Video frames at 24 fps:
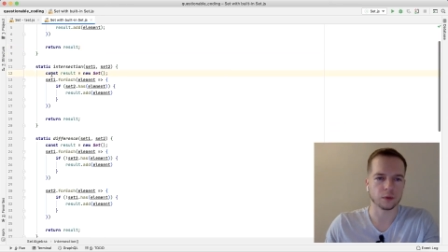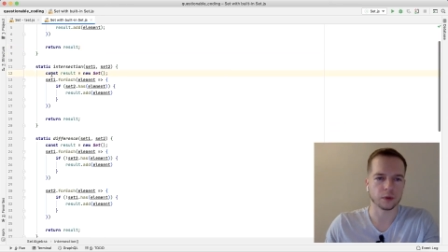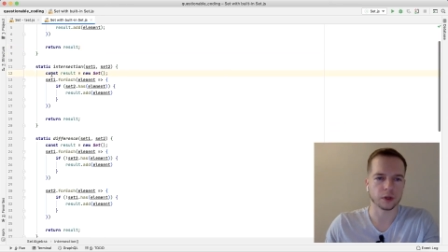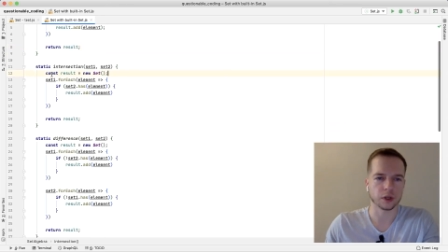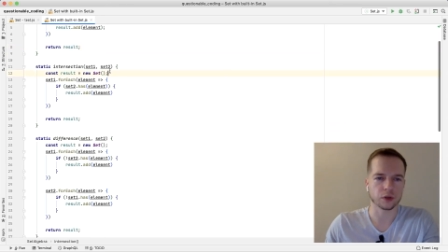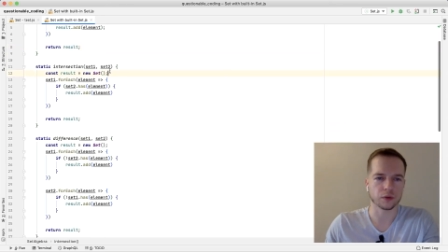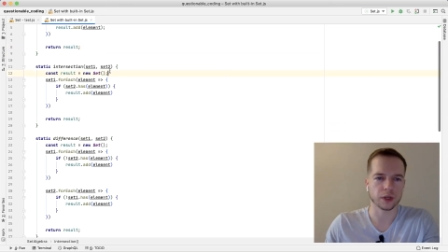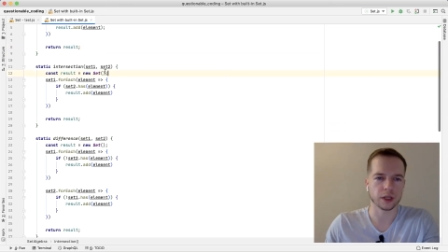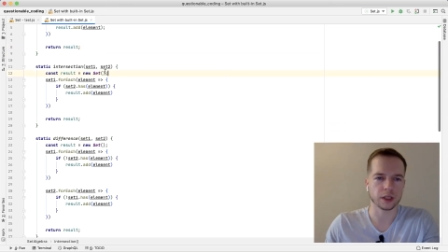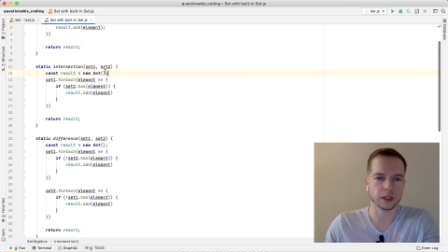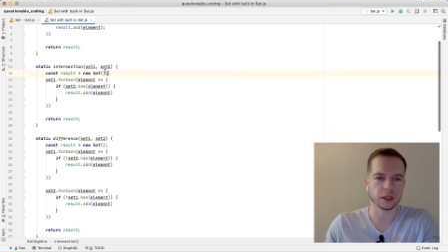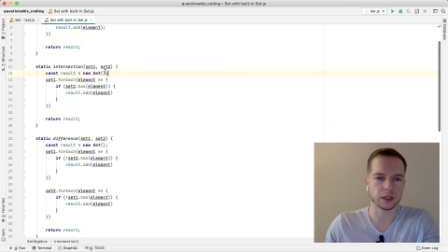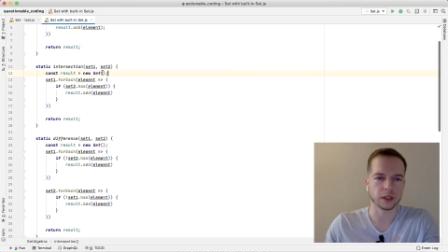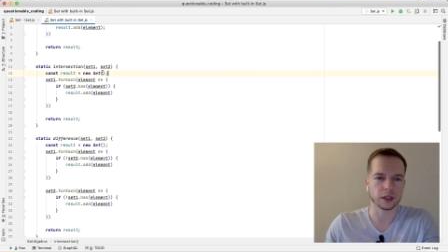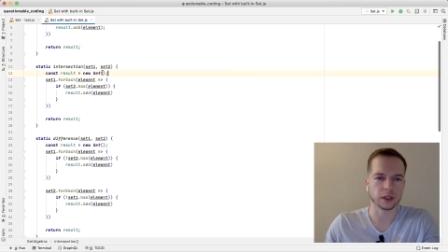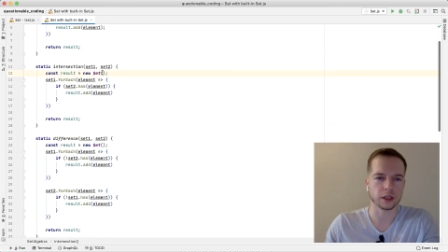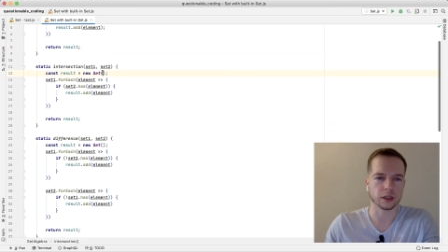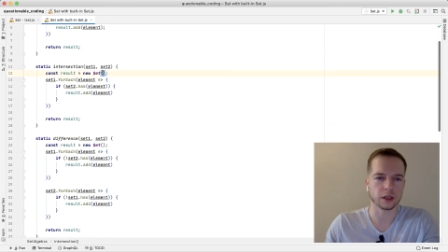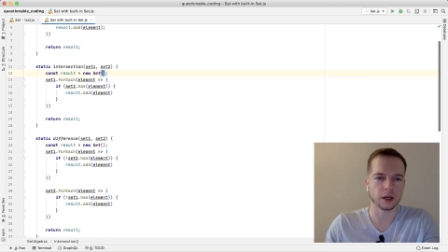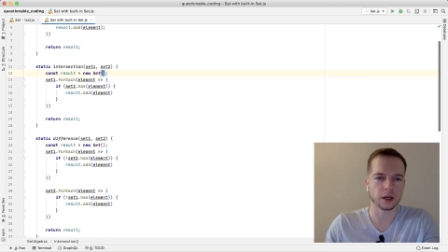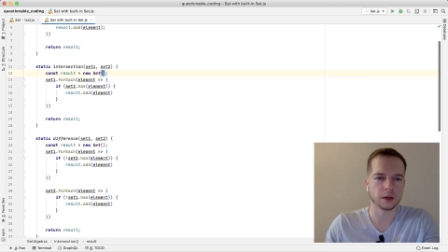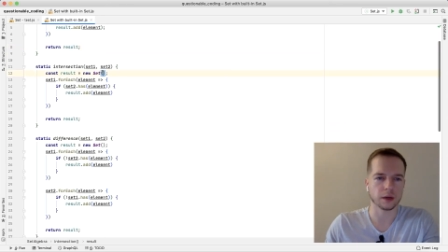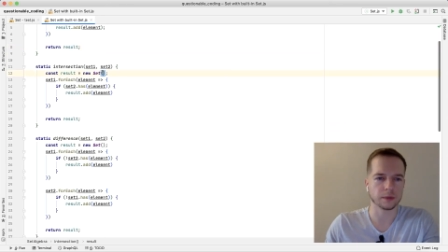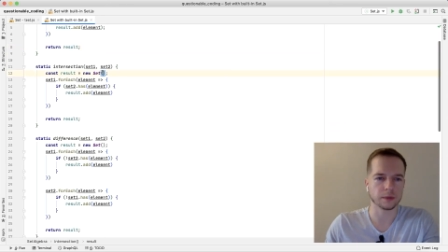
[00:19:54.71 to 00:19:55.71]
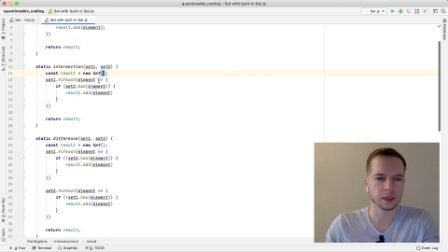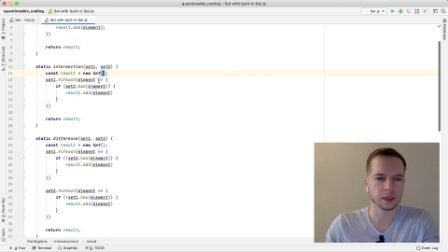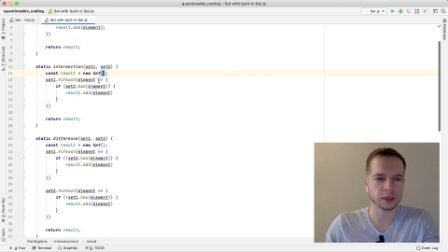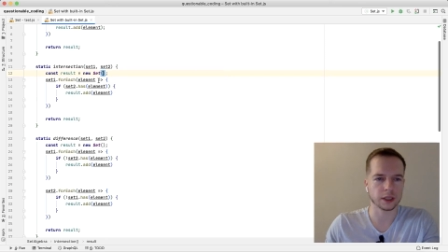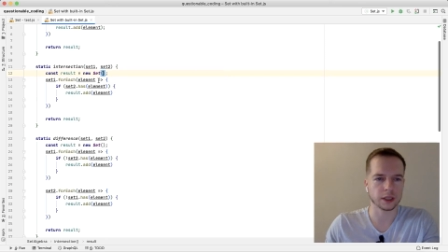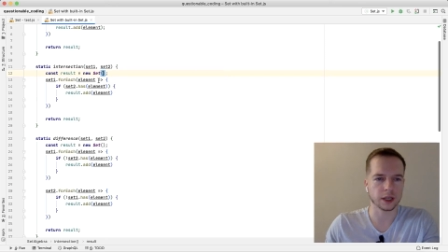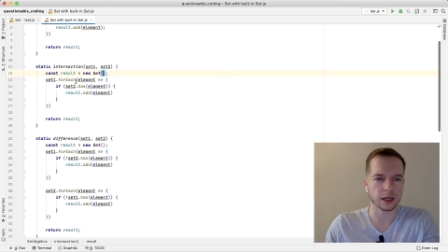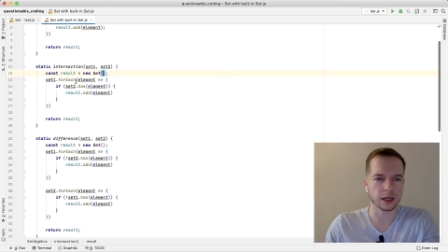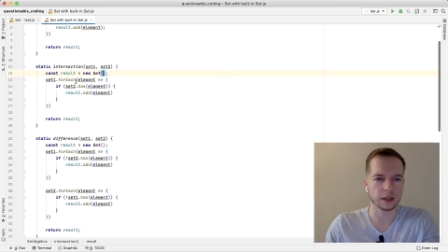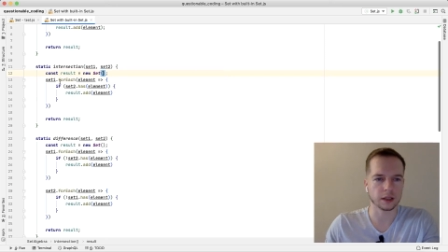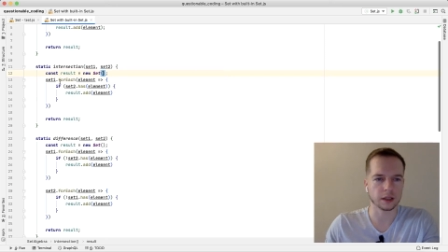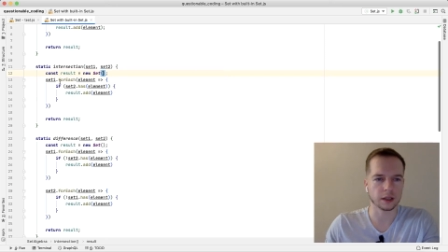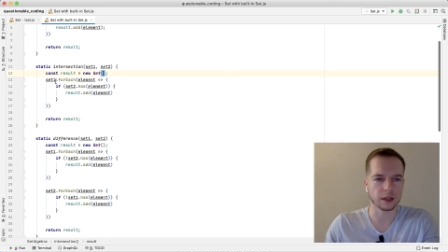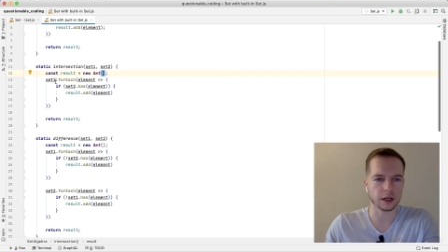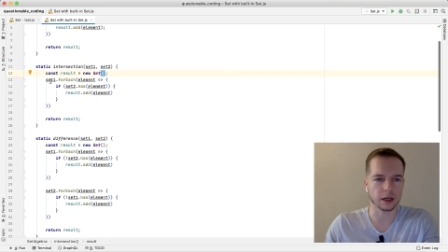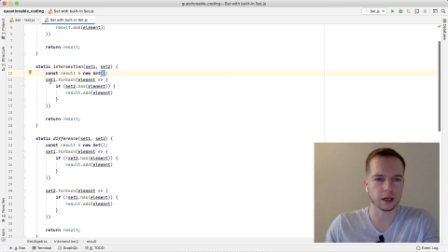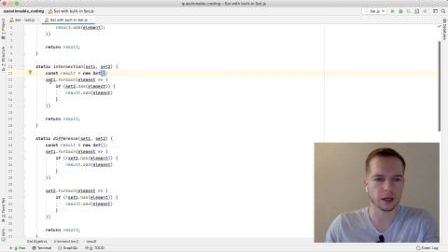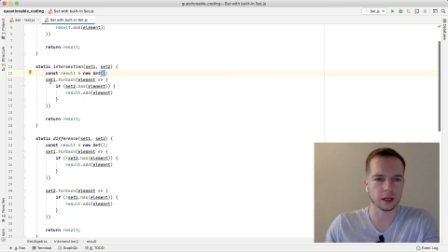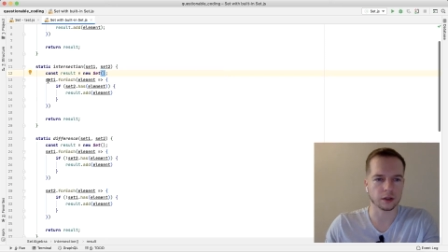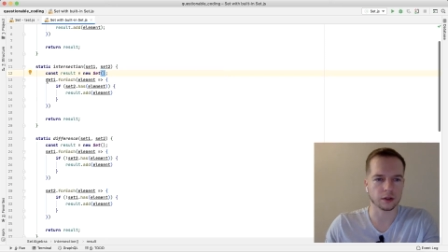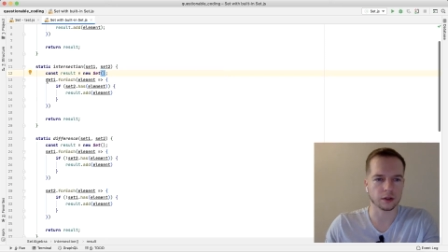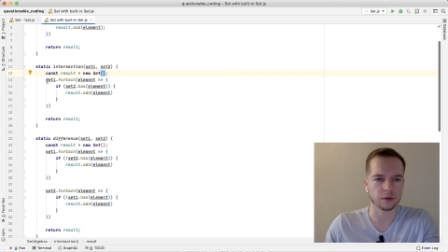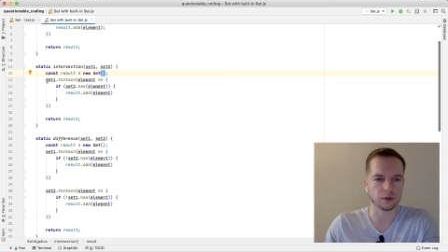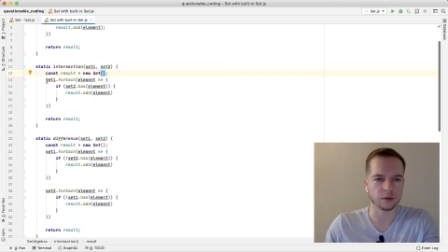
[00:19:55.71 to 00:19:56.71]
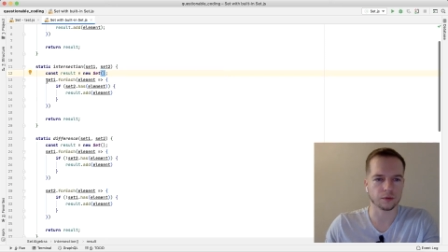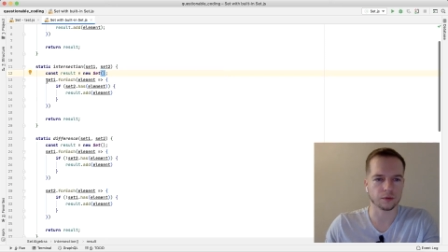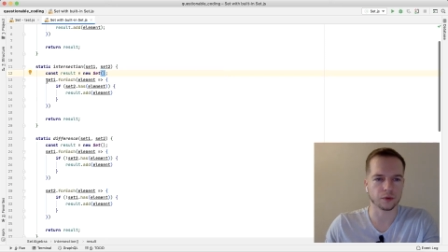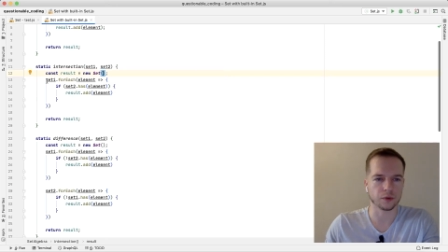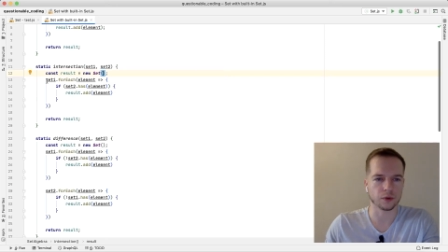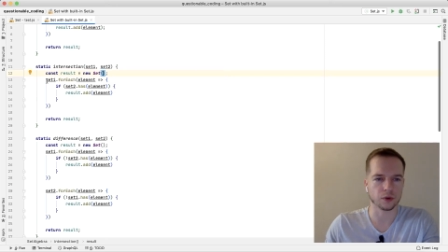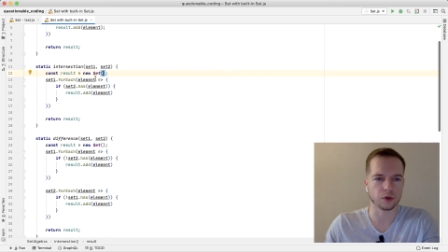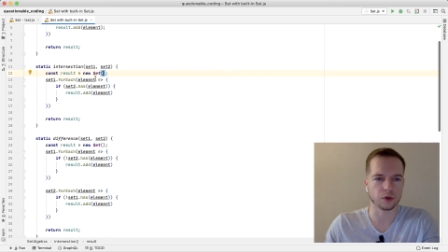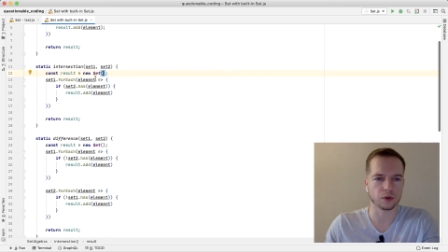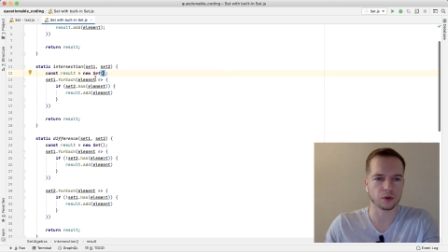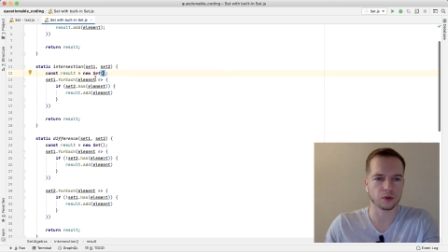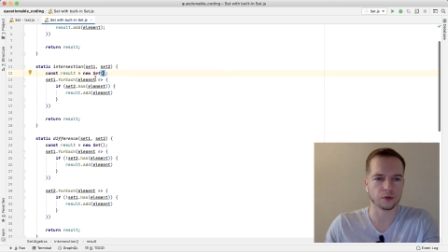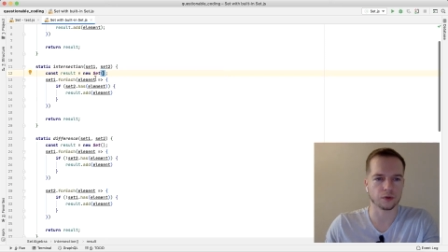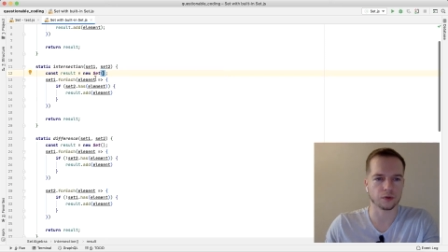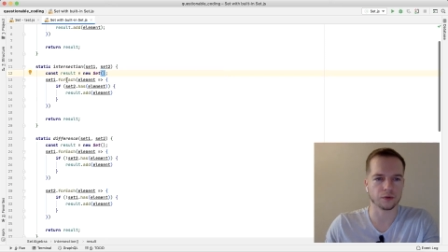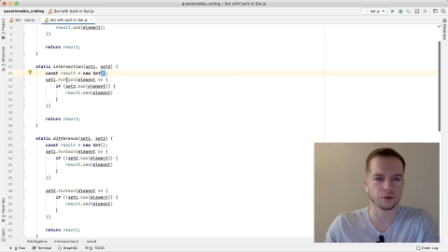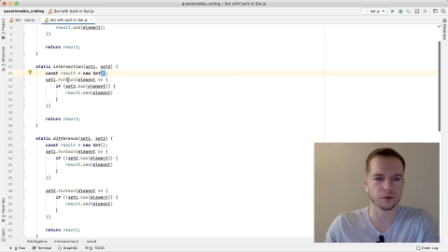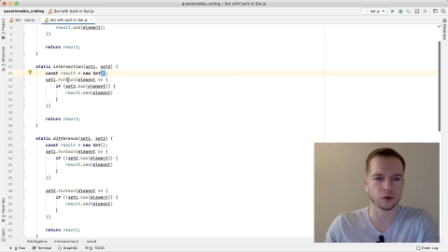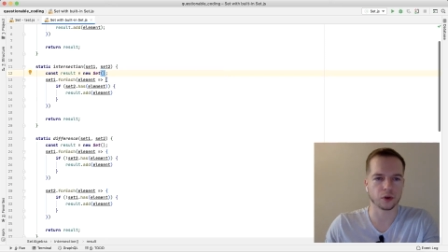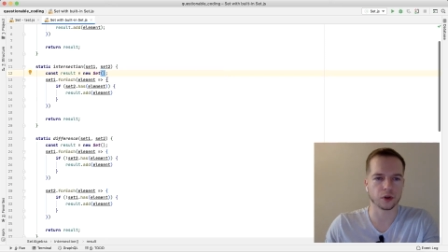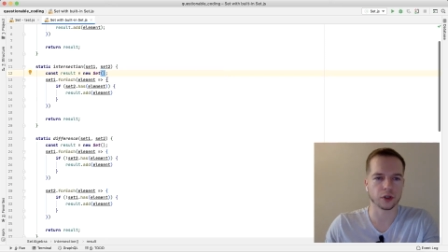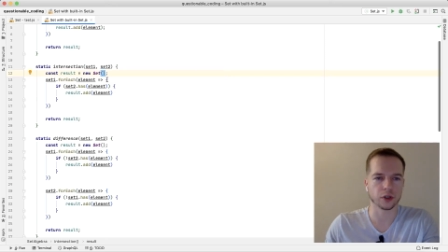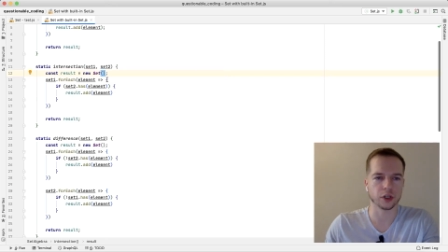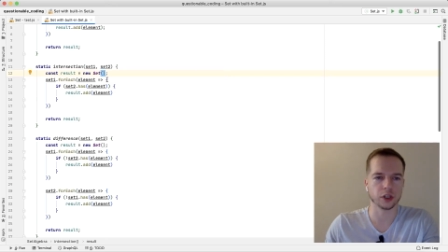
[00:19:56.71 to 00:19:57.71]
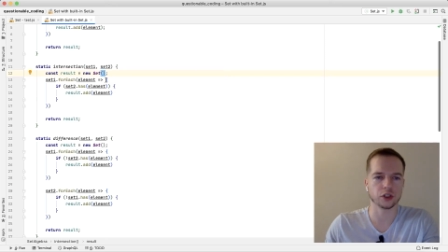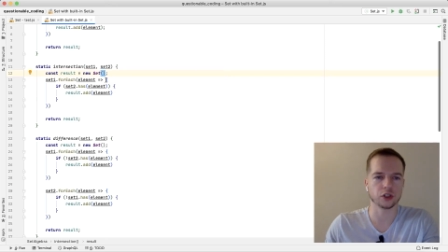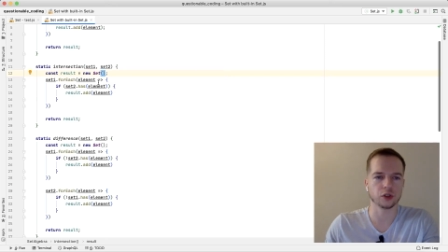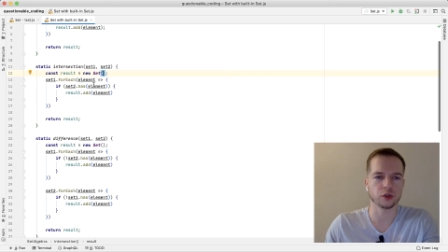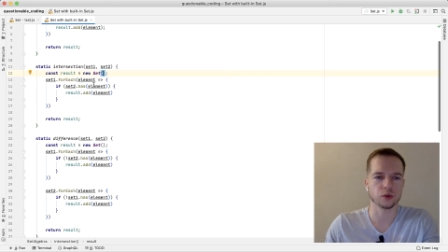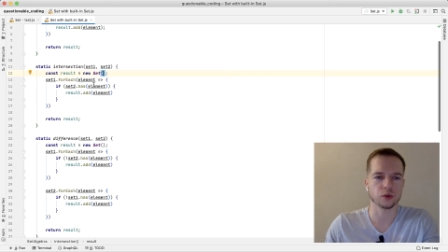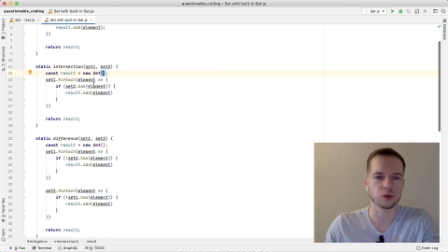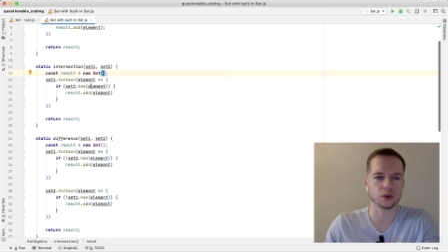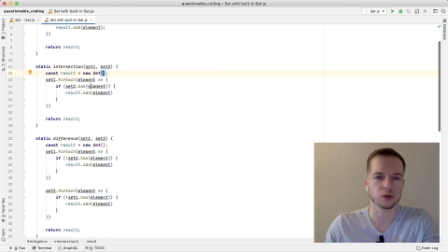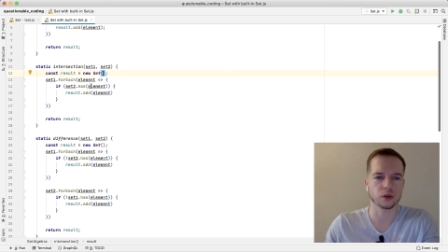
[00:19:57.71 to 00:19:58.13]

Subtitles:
We're creating an empty set, and for each